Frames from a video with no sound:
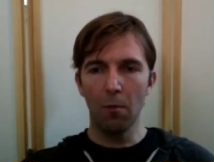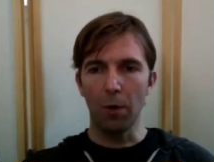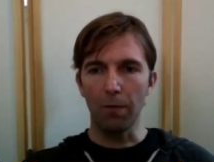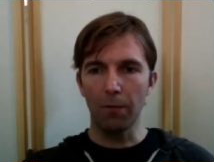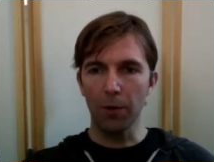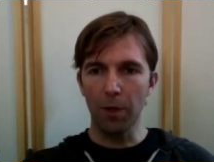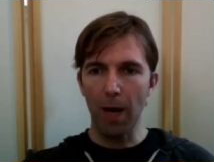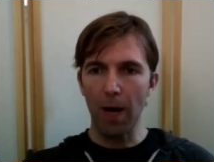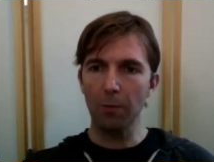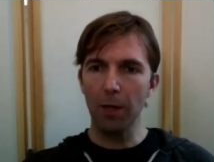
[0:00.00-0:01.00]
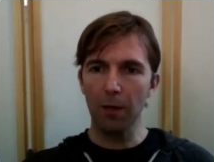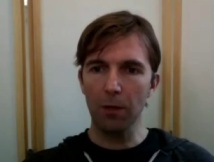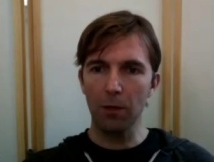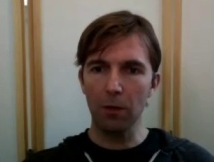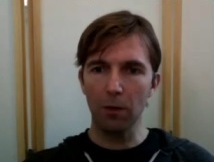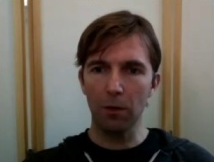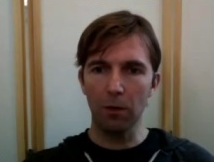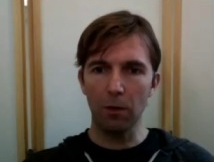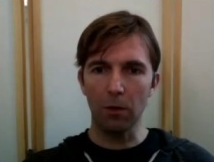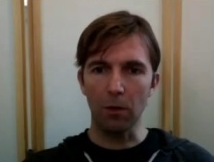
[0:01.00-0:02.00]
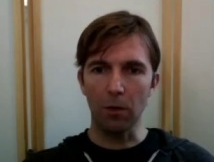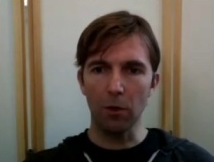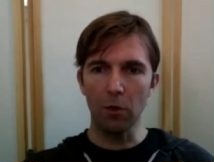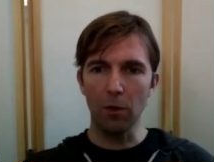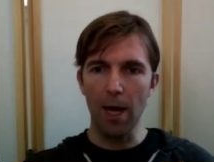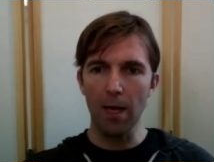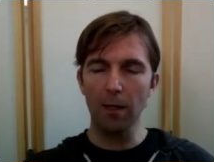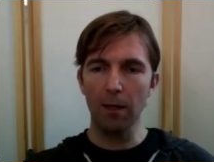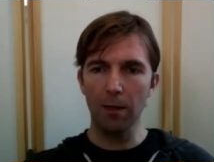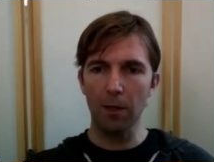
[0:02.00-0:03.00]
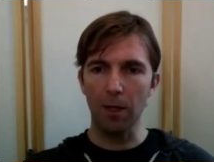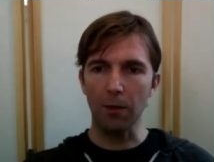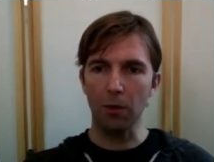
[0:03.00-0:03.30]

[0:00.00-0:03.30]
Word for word: But for some aspects, you know, you, you can get a sense.